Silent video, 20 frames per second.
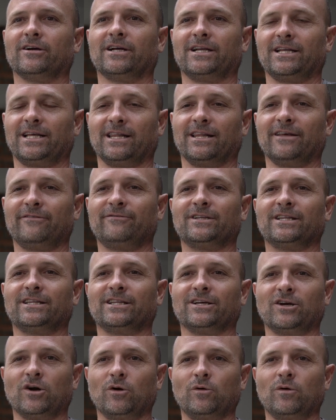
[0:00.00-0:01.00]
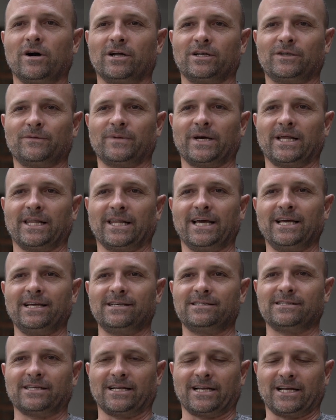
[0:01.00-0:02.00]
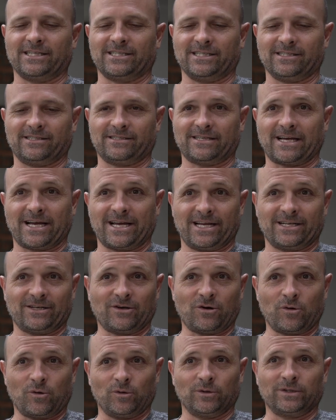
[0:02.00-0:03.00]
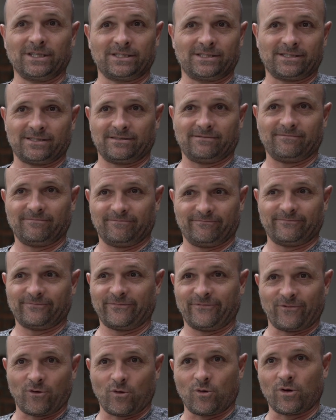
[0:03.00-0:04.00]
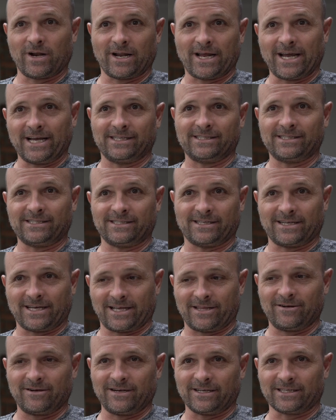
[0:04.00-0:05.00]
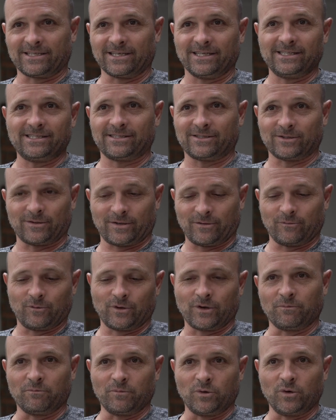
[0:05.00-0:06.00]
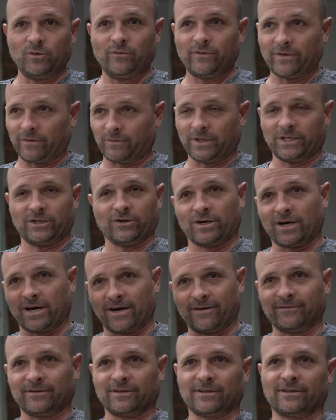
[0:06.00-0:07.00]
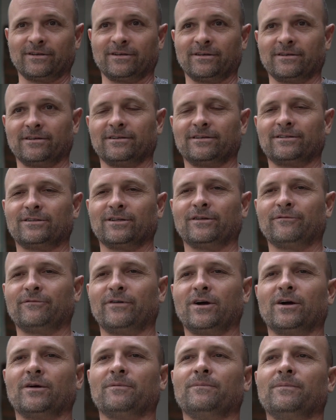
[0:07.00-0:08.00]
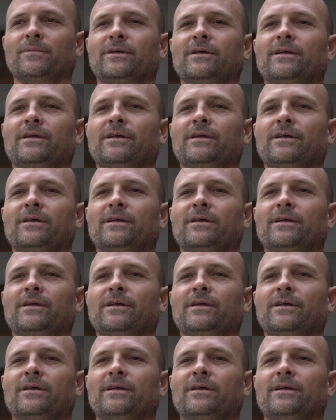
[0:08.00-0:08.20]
And he lifted the goat onto my legs, and I had to hold its four legs together like this so it wouldn't move, and we took off to the farm.